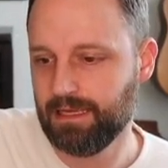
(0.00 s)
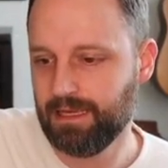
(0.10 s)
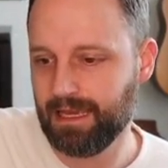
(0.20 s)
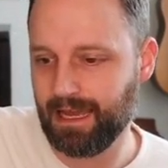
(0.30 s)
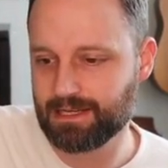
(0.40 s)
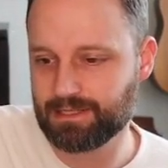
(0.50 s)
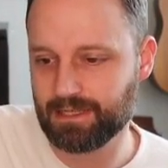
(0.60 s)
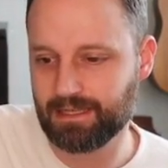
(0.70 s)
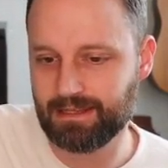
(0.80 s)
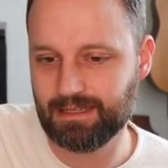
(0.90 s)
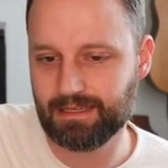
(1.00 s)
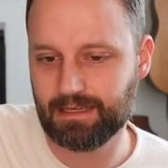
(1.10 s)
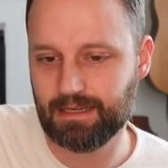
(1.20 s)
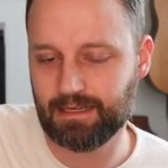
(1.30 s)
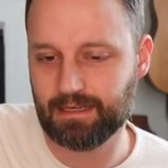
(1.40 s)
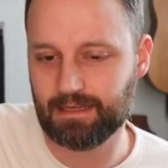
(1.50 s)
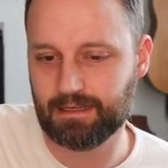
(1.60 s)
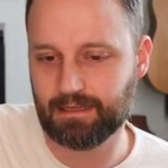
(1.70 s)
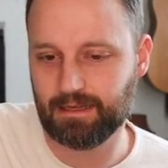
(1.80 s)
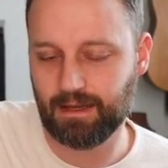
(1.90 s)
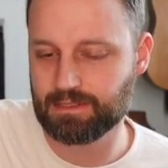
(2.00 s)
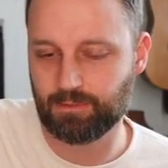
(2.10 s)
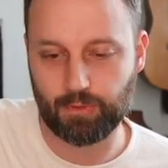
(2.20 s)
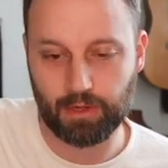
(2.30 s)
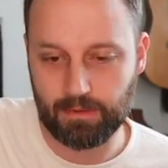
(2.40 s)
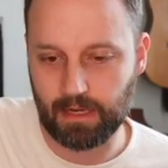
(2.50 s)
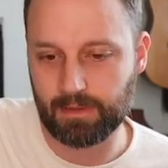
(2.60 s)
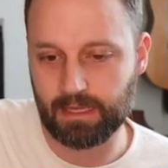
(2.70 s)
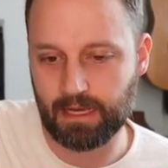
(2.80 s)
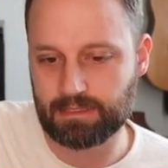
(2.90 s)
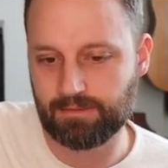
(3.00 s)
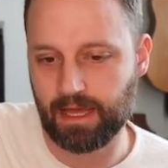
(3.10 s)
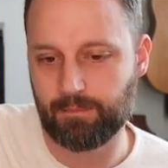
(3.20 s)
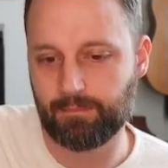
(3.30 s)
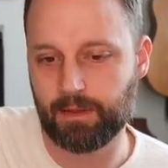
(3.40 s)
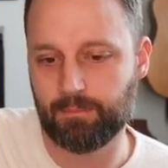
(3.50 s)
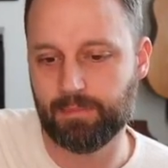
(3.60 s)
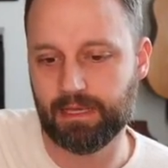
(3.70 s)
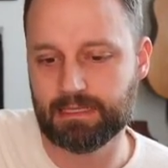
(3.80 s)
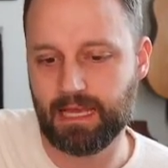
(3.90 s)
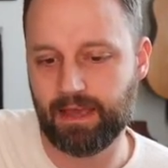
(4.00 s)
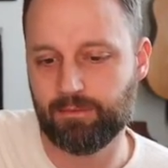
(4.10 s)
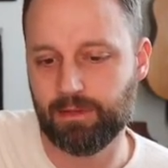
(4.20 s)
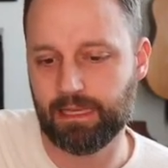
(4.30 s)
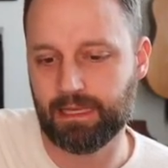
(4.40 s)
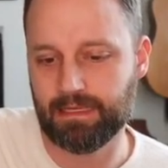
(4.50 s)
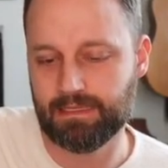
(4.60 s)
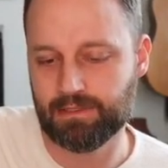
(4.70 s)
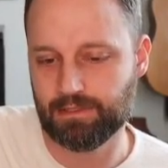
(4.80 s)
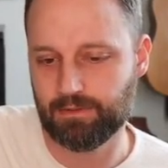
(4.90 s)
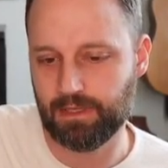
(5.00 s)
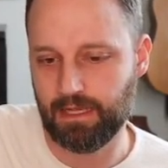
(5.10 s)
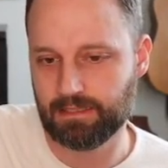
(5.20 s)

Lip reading: And actually, I think I wasn't worried about it because of that. But because I haven't played knight d2 yet,